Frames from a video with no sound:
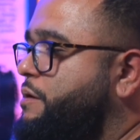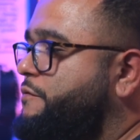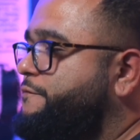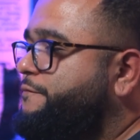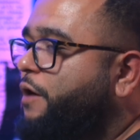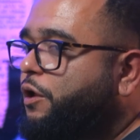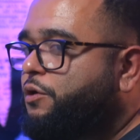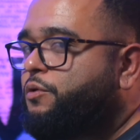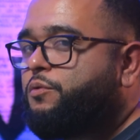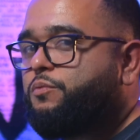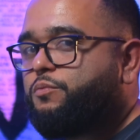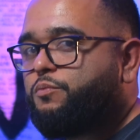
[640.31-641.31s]

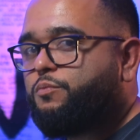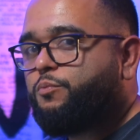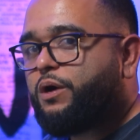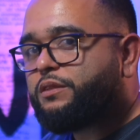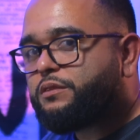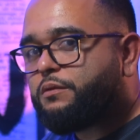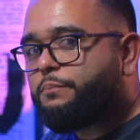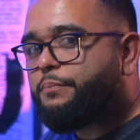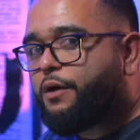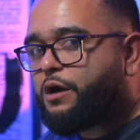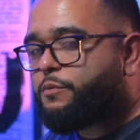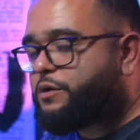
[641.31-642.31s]
follow what the
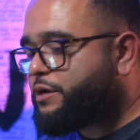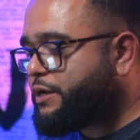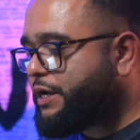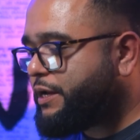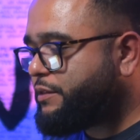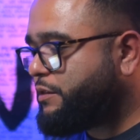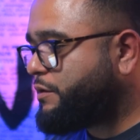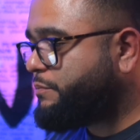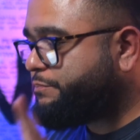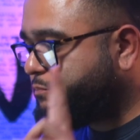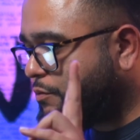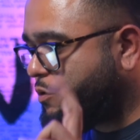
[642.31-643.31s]

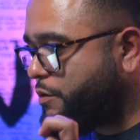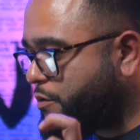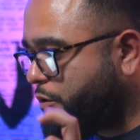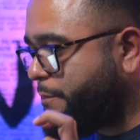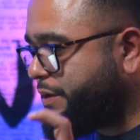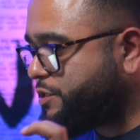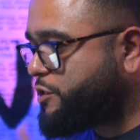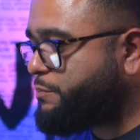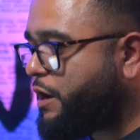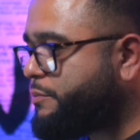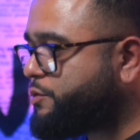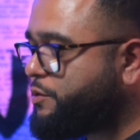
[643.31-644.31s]
quote unquote business
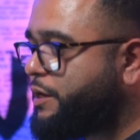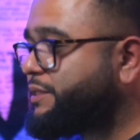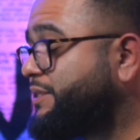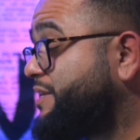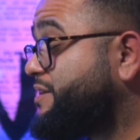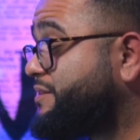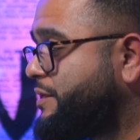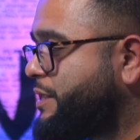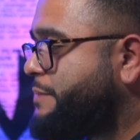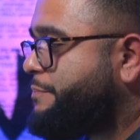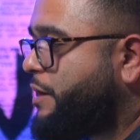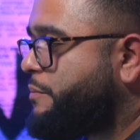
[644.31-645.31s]
barber is doing. Because at the end of the day,
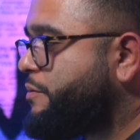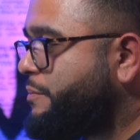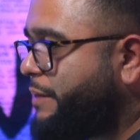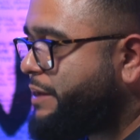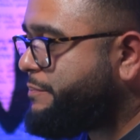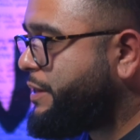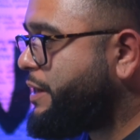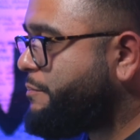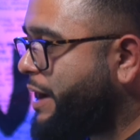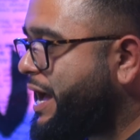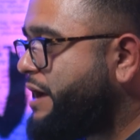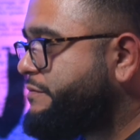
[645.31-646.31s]
that barber might
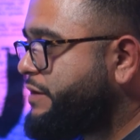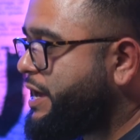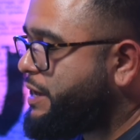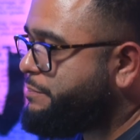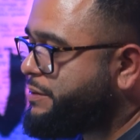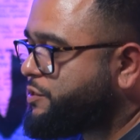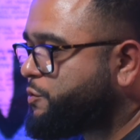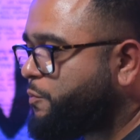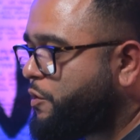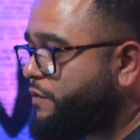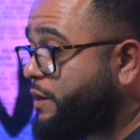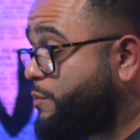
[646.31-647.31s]
have a business
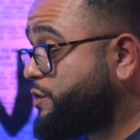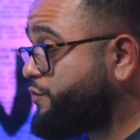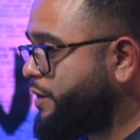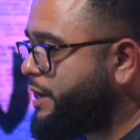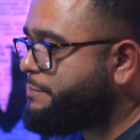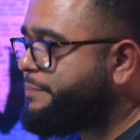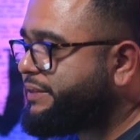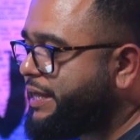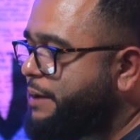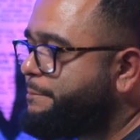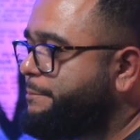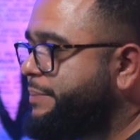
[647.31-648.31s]
model that works for him, but
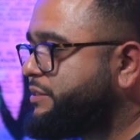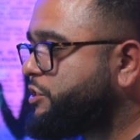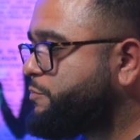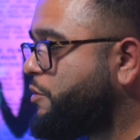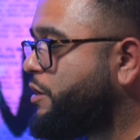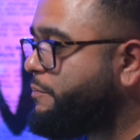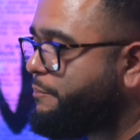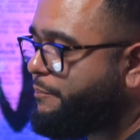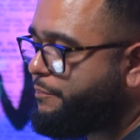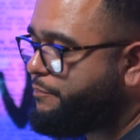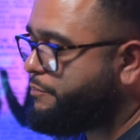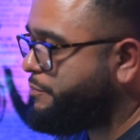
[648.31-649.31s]
that business model
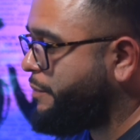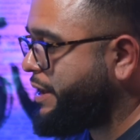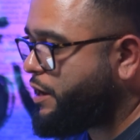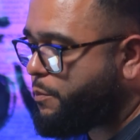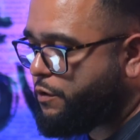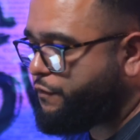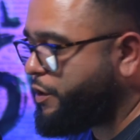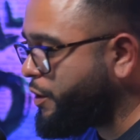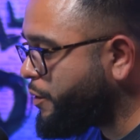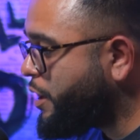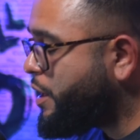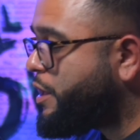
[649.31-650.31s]
might not work for you.